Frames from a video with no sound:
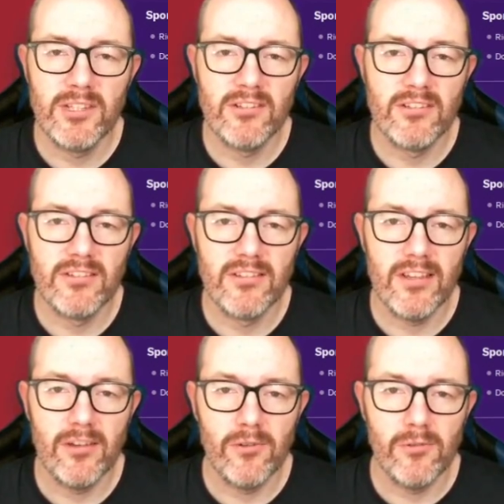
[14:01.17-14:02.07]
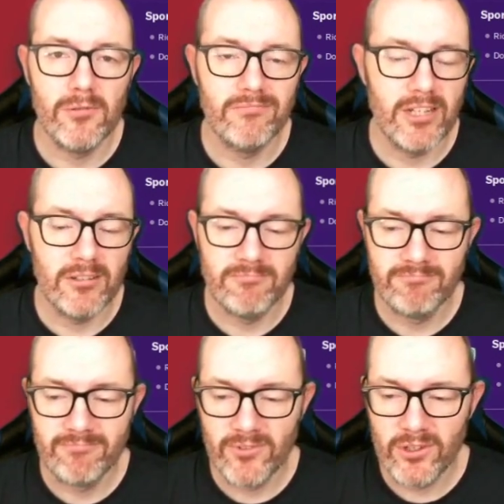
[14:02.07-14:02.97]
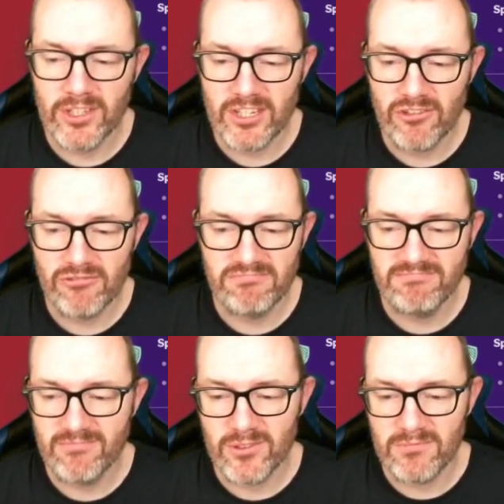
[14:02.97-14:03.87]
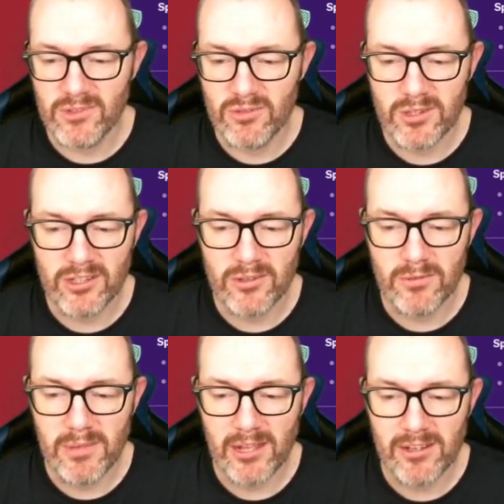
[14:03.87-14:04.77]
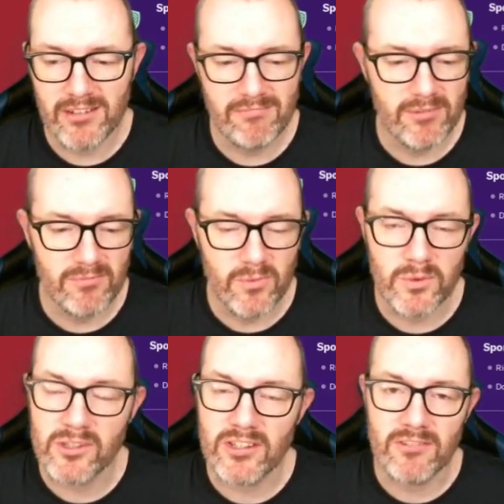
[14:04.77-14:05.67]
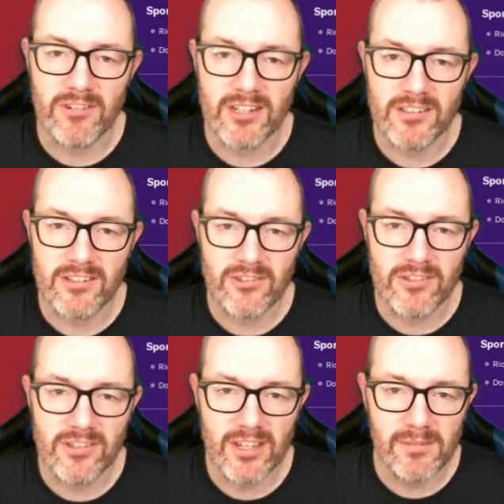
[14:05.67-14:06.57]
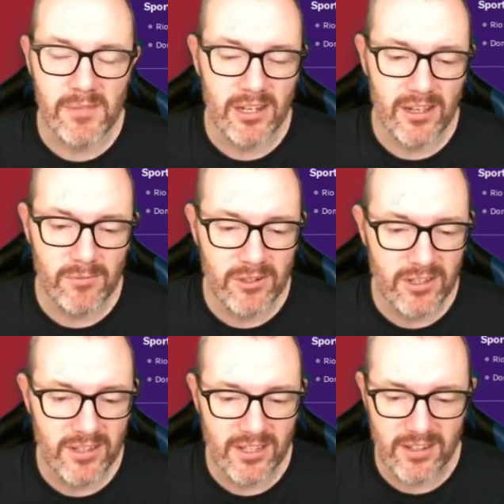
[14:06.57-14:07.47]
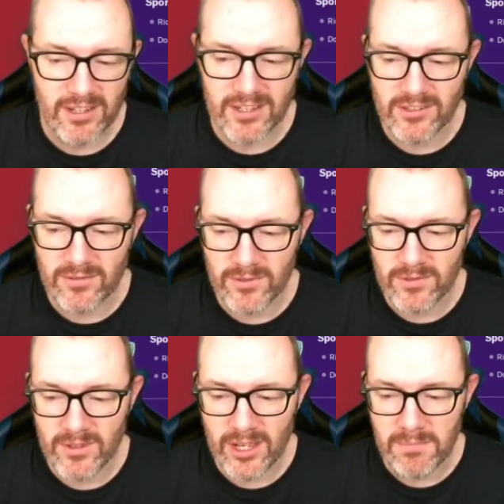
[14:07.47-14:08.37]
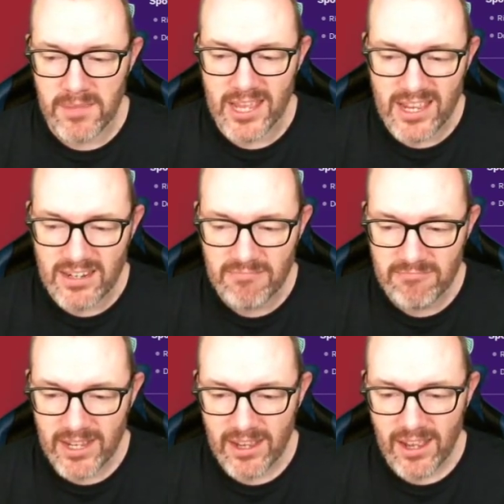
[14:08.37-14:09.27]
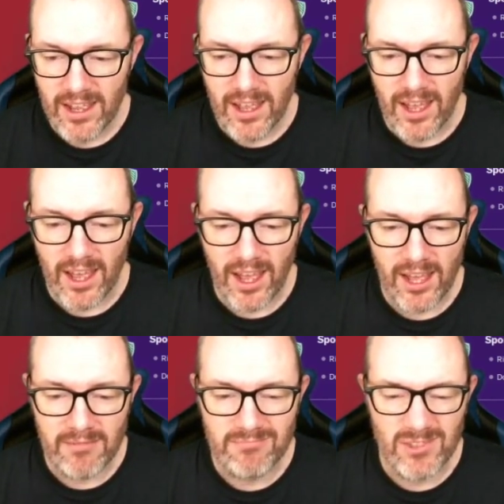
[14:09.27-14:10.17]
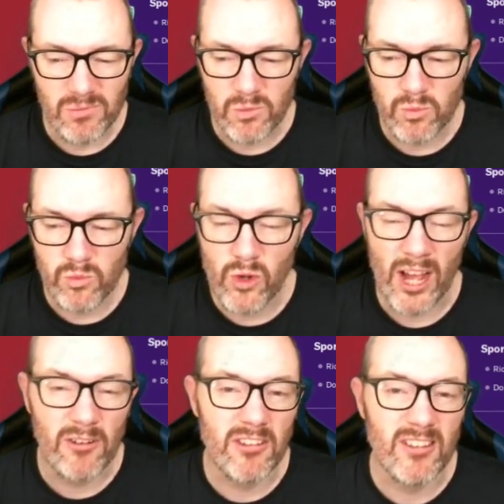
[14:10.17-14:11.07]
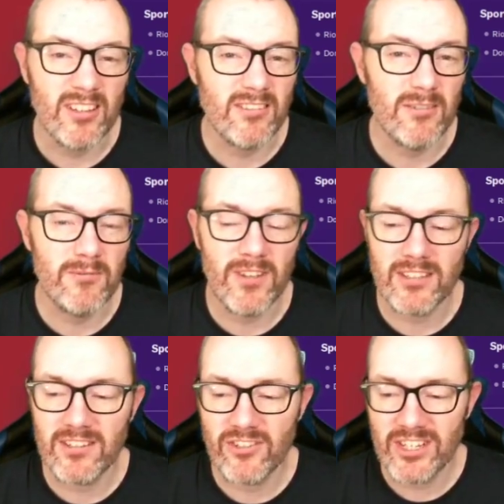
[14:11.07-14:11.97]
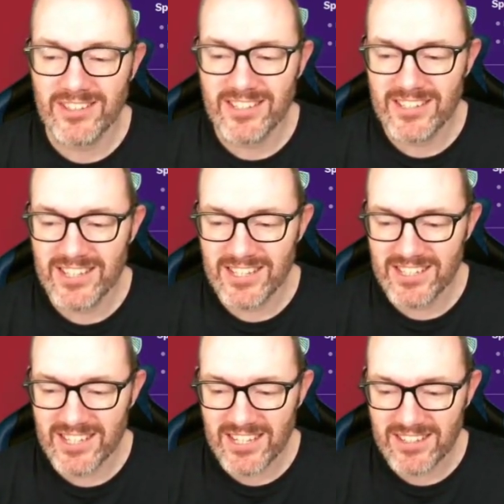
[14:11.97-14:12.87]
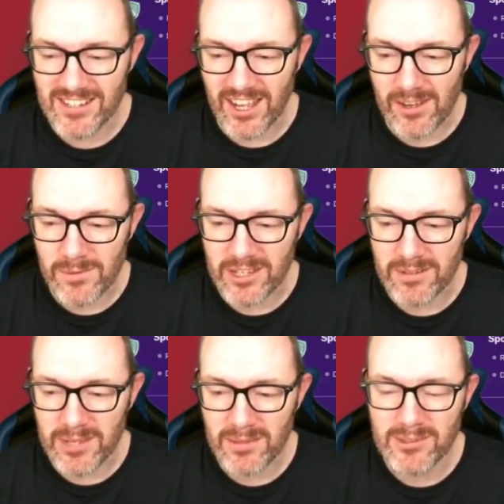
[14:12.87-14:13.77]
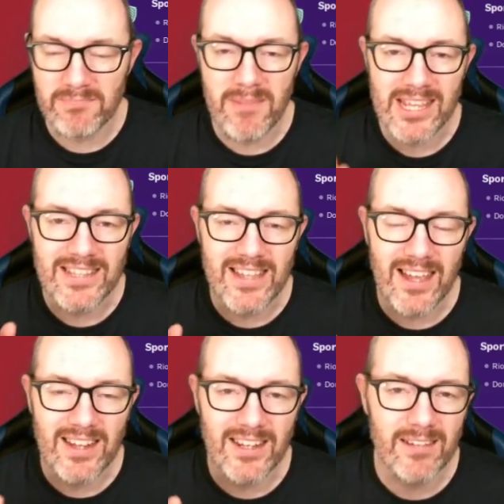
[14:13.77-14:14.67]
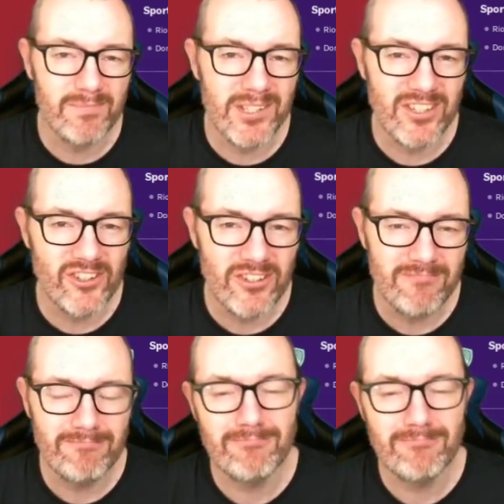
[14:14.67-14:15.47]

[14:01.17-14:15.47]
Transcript: business? The whole, Vukotic, wasn't much we could do about it, but was it the right decision to sign Millar? What do you think of the guys who've come in? And how do you think that's going to affect our chances this season? Are we going to be able to maintain that position